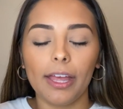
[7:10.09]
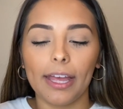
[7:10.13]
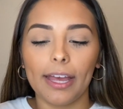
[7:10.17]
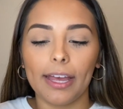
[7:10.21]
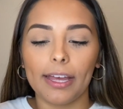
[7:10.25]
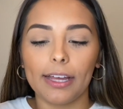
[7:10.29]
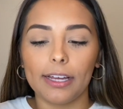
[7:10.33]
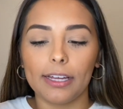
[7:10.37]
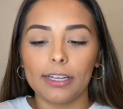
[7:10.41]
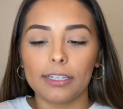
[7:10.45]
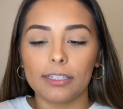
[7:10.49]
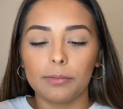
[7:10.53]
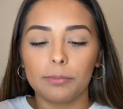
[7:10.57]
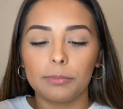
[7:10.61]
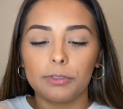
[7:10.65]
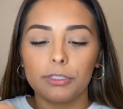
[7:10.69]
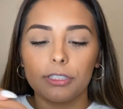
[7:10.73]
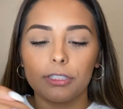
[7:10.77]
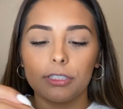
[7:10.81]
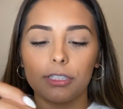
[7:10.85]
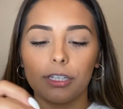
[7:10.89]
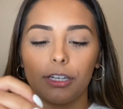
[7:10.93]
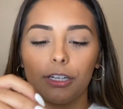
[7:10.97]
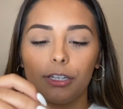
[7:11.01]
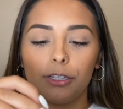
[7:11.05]
and I'm
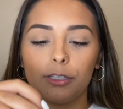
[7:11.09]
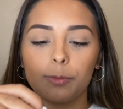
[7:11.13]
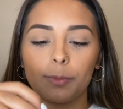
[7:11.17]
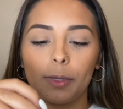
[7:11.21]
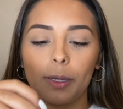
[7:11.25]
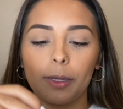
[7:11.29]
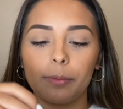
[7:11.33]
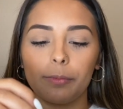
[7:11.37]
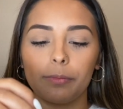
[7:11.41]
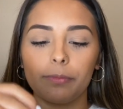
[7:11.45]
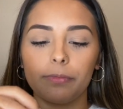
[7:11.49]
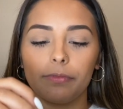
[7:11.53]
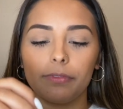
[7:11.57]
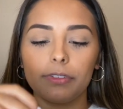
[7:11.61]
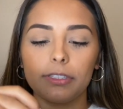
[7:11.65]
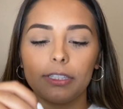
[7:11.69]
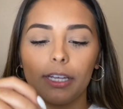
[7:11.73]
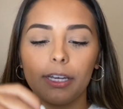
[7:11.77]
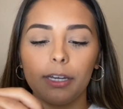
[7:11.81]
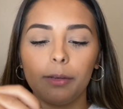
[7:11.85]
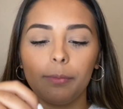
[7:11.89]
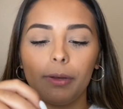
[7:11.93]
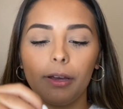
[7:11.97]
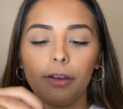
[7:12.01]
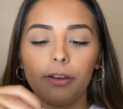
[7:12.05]
just gonna use my
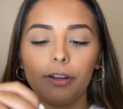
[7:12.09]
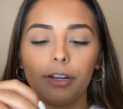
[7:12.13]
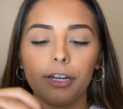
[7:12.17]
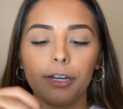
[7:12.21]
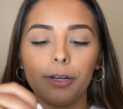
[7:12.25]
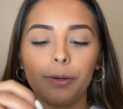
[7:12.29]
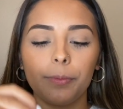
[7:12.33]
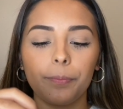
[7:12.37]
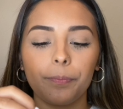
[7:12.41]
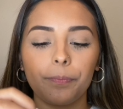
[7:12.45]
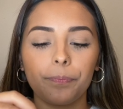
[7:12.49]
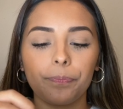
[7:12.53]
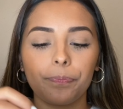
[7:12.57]
setting powder